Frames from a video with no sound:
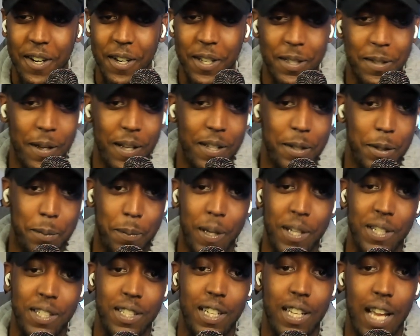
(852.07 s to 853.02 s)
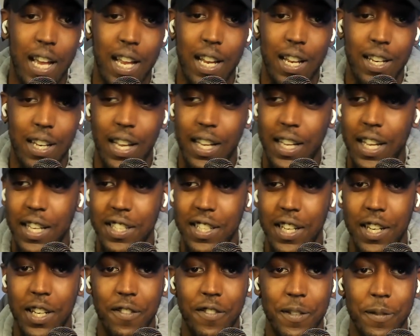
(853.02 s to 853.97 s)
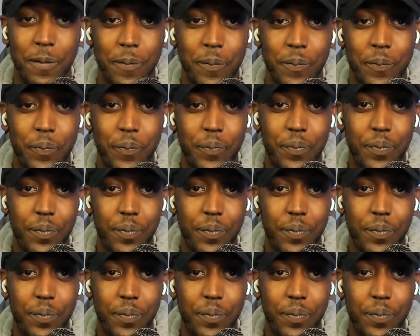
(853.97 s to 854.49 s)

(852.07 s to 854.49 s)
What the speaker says: Or especially, I guess I love it.